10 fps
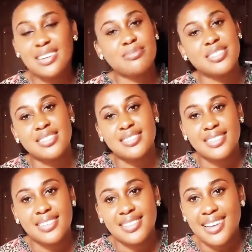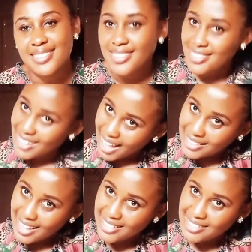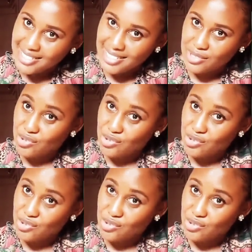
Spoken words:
clipped it in. I just attached the